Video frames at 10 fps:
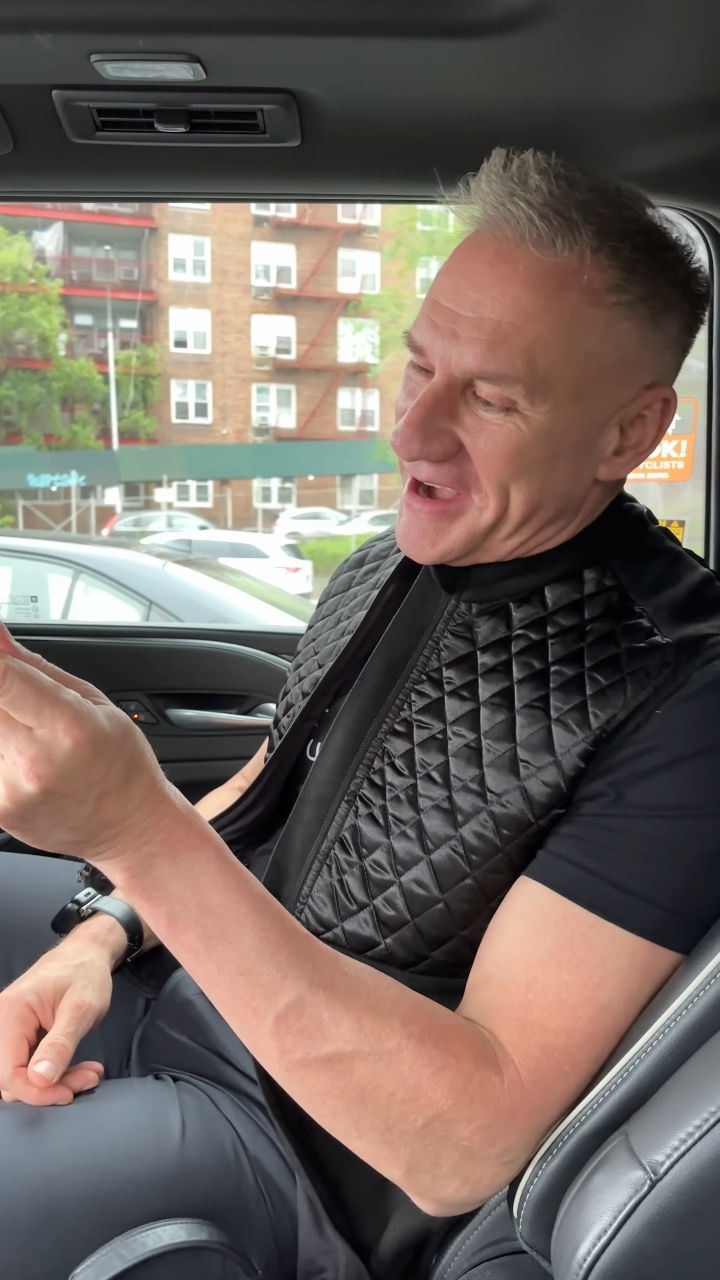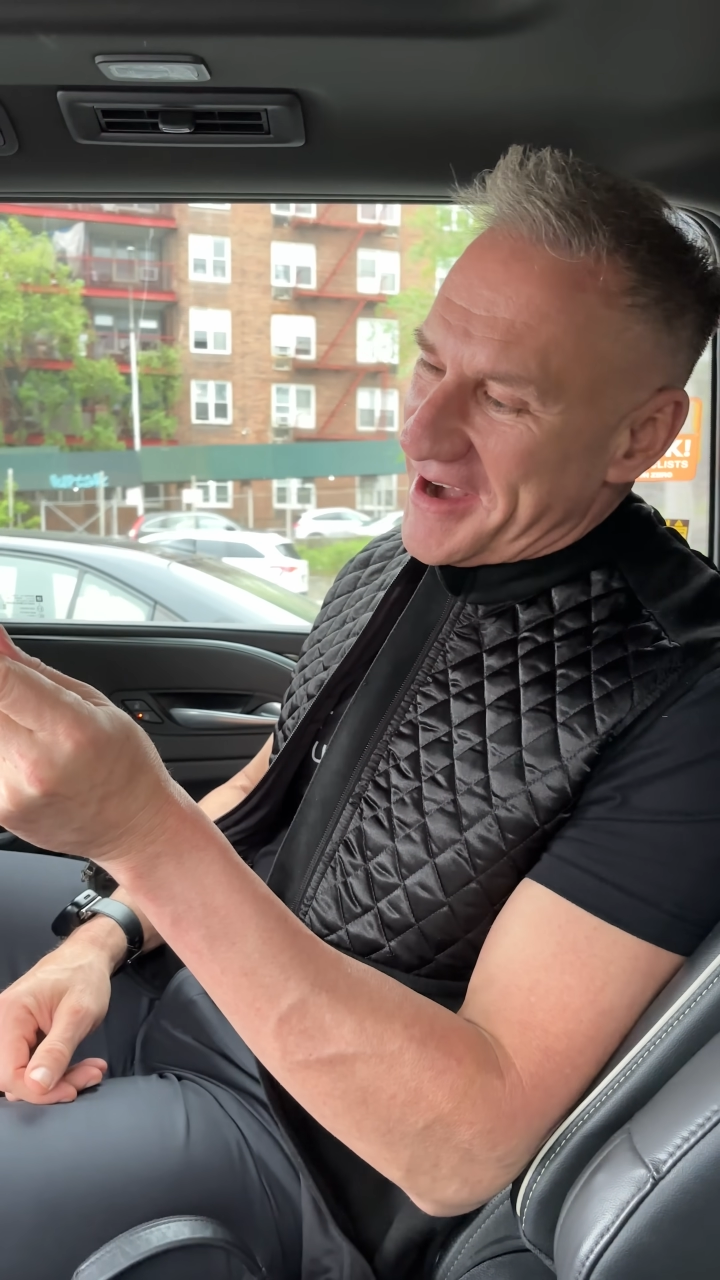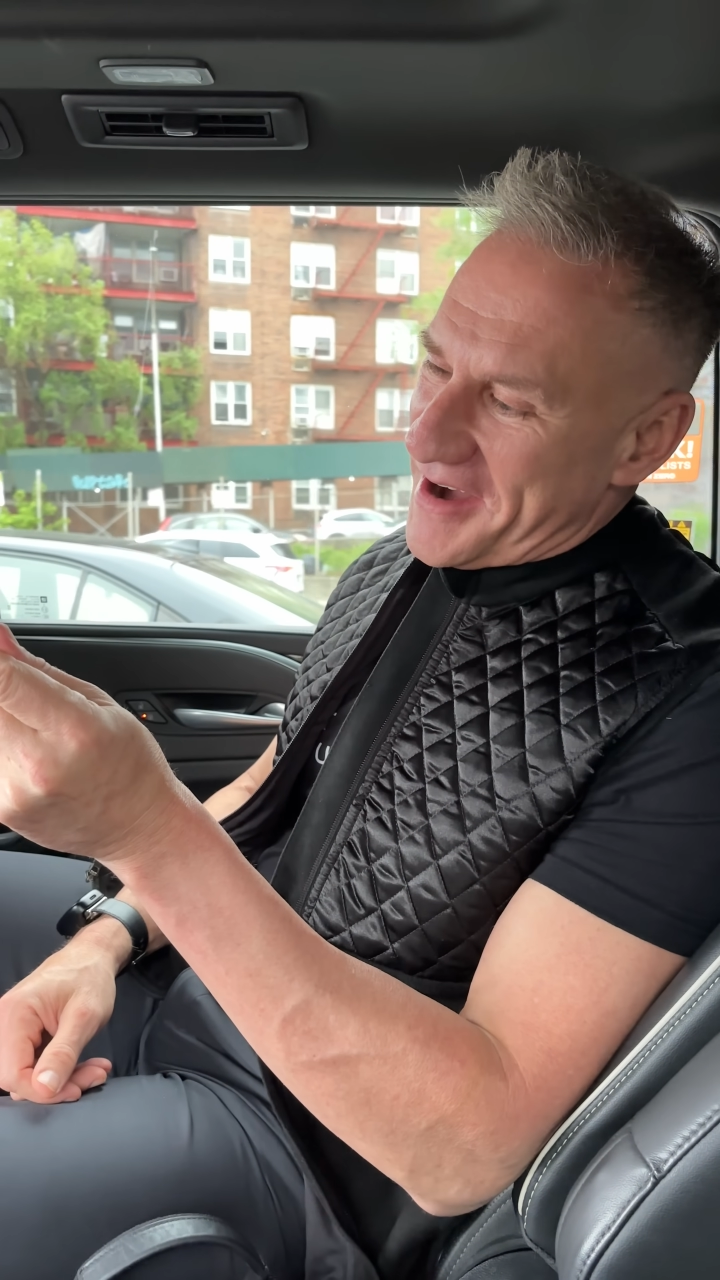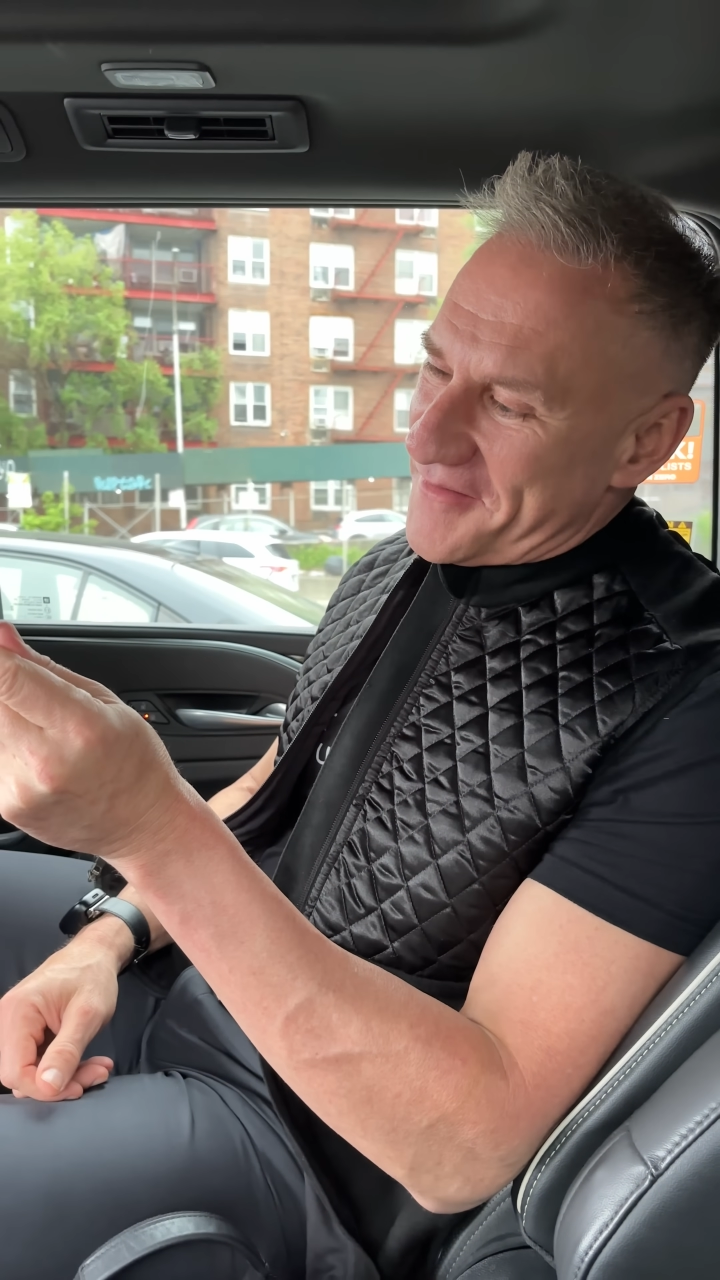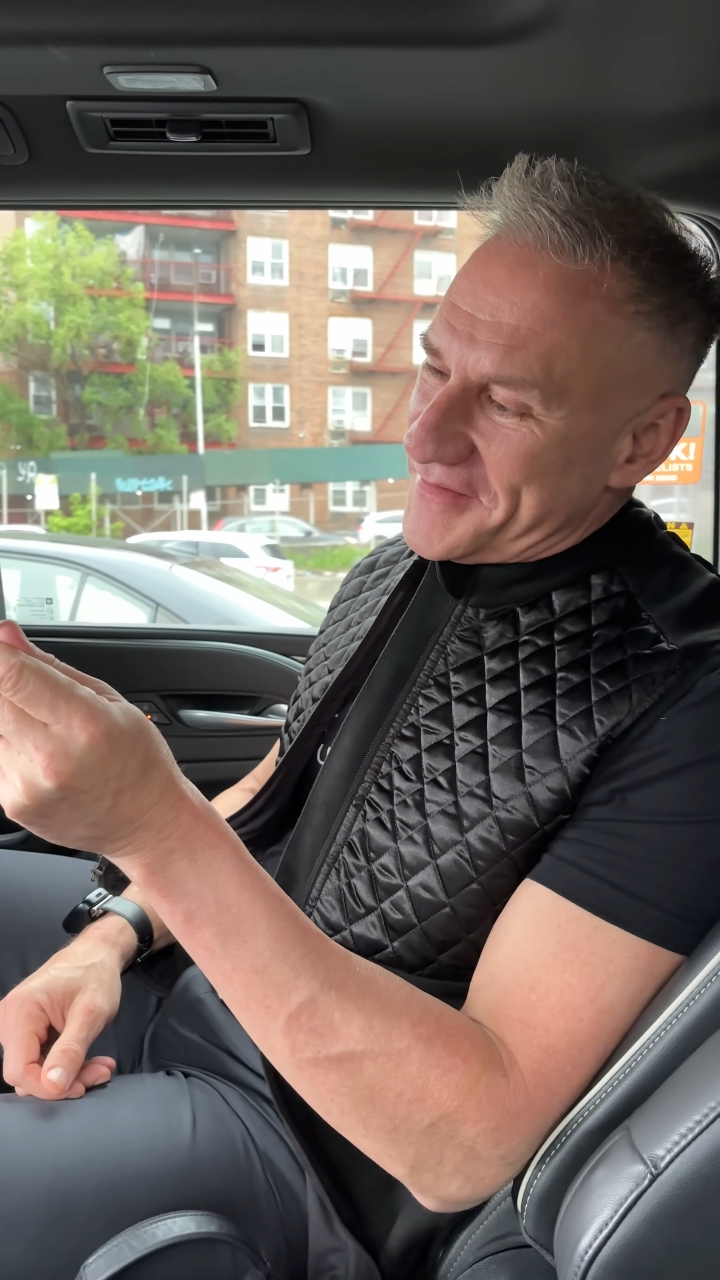
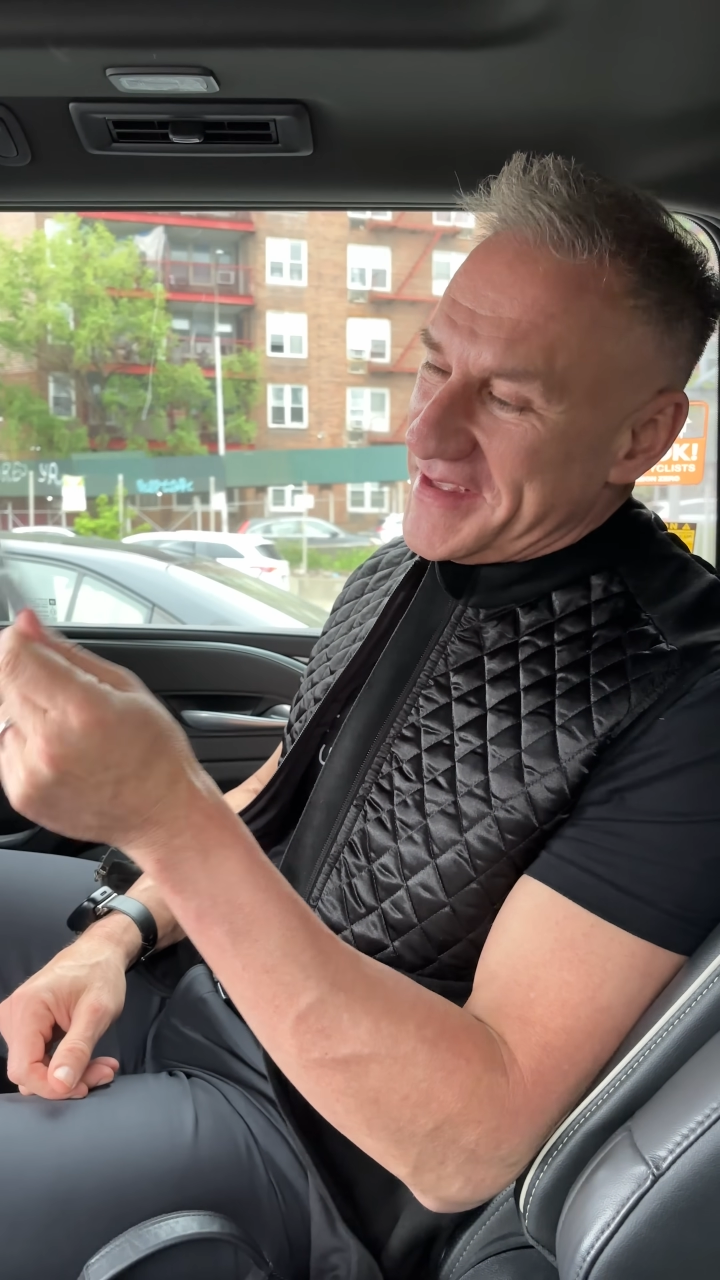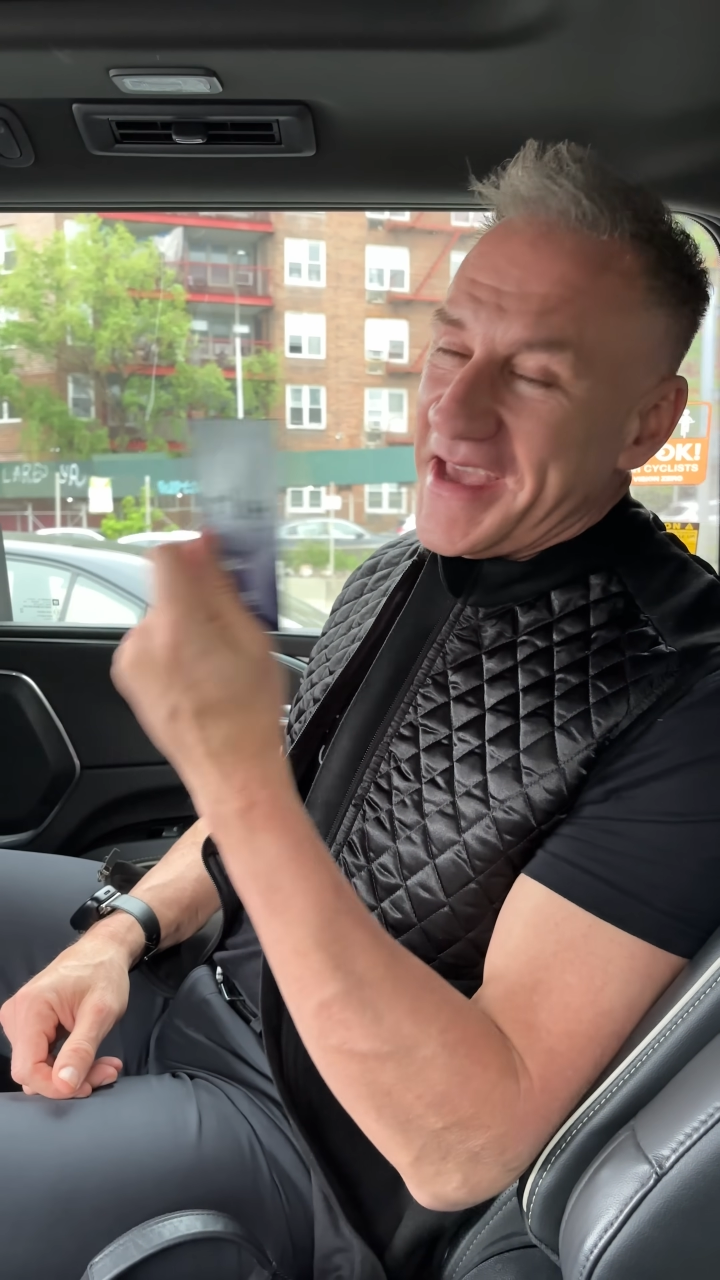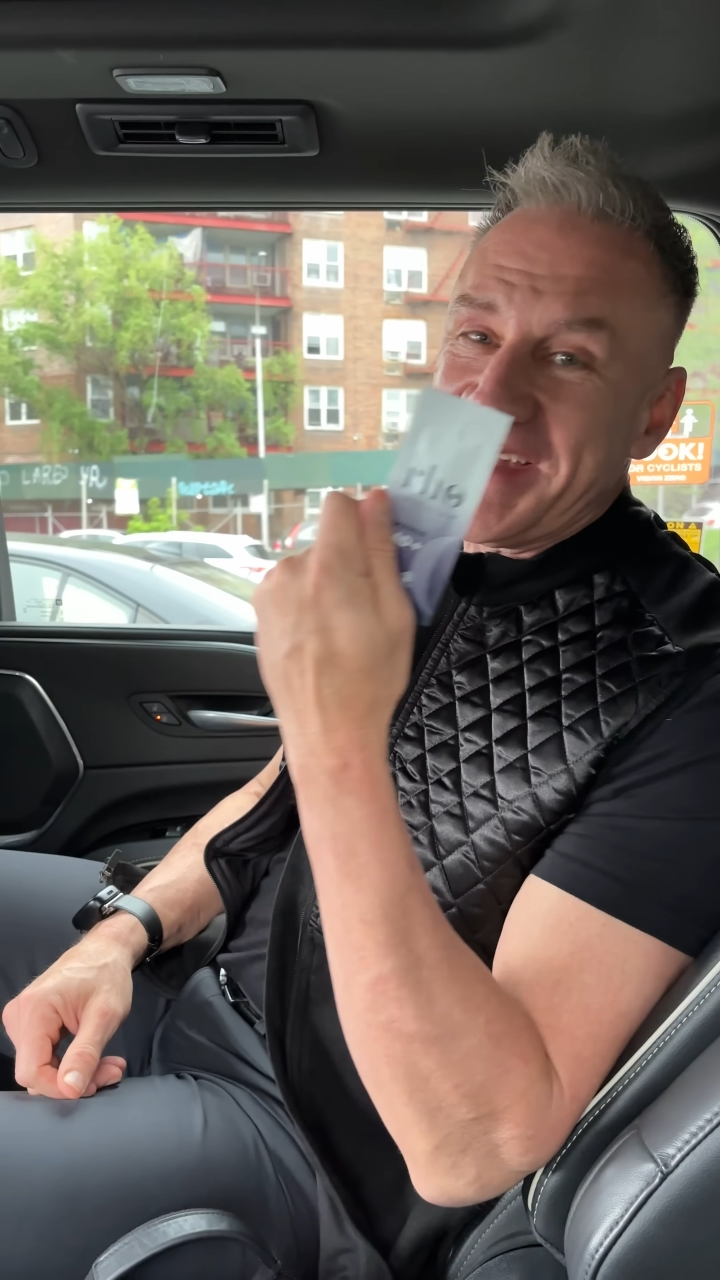Um, the